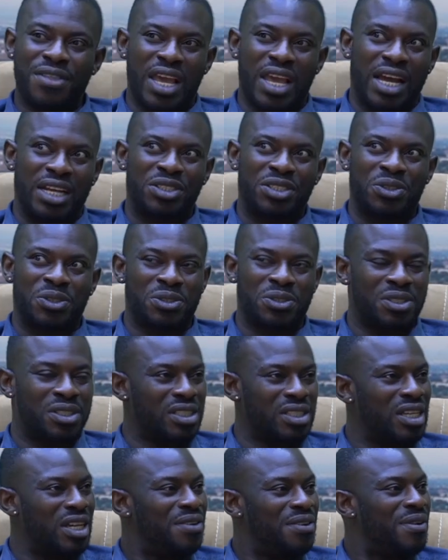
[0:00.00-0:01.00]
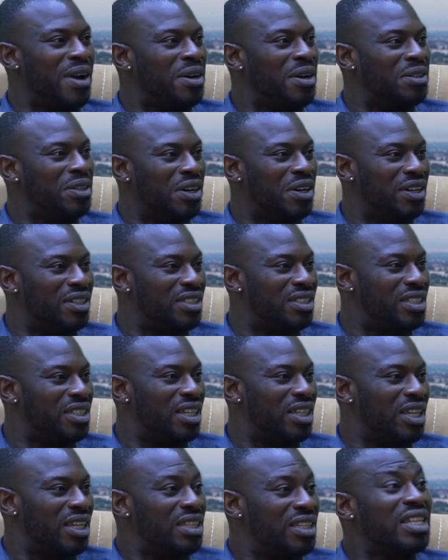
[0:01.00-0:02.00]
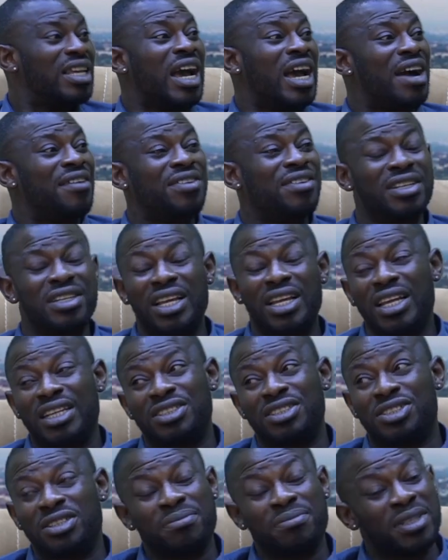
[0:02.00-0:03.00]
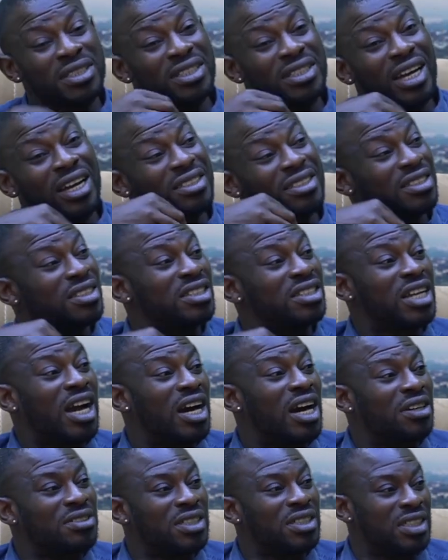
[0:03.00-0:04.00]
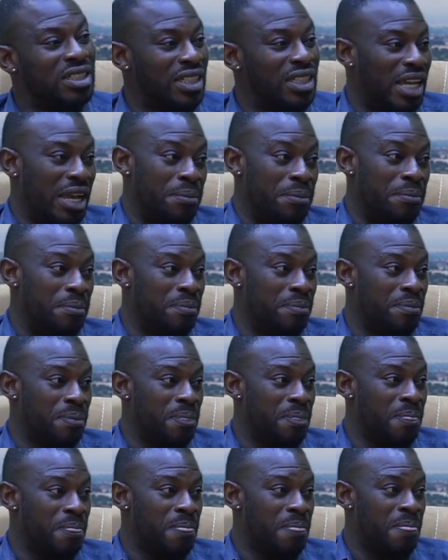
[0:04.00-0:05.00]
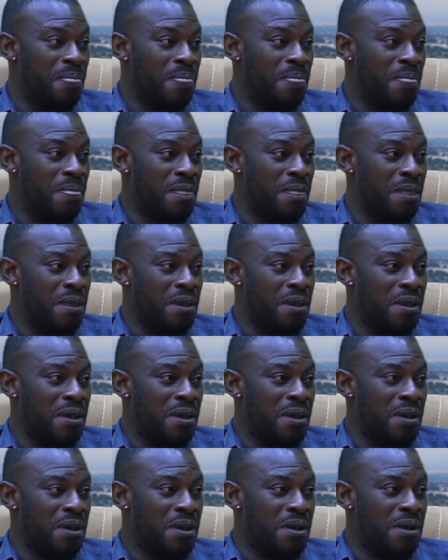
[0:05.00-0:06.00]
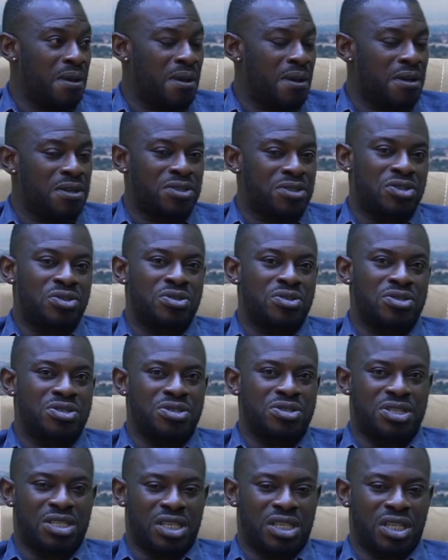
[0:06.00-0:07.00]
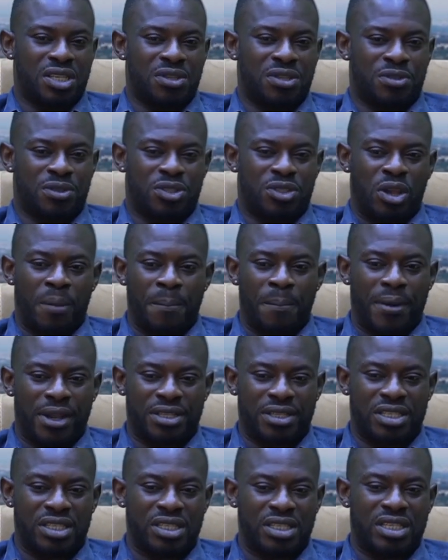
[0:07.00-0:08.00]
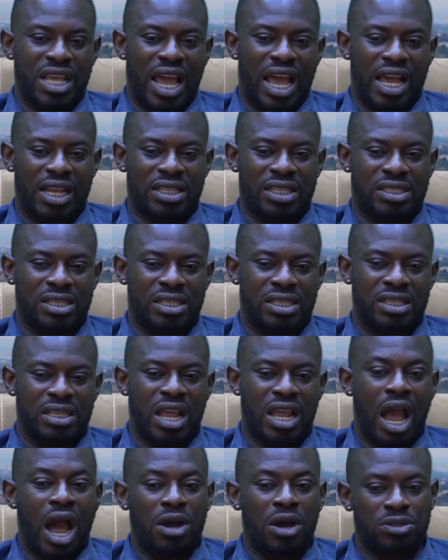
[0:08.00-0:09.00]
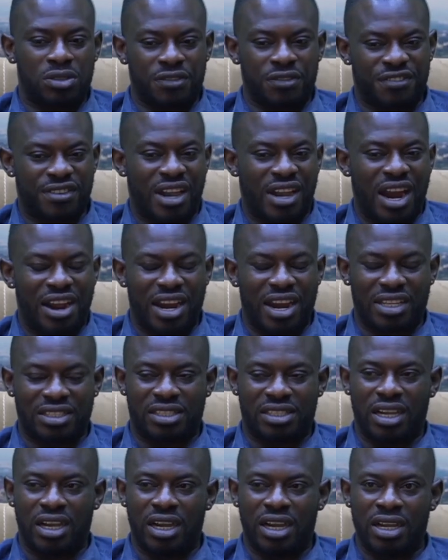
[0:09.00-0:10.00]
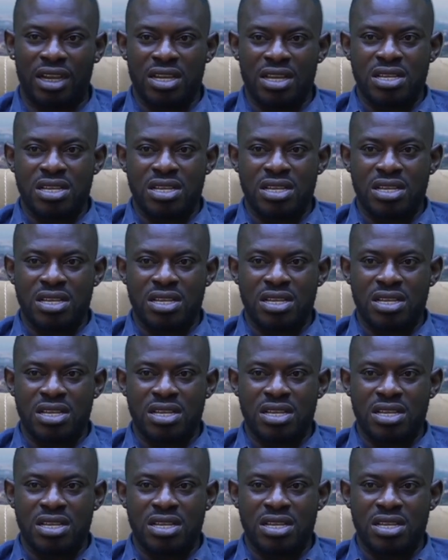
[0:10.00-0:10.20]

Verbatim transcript: the adults around us, they have a, a traumatized child in them. Hmm. So you see some persons acting out of character,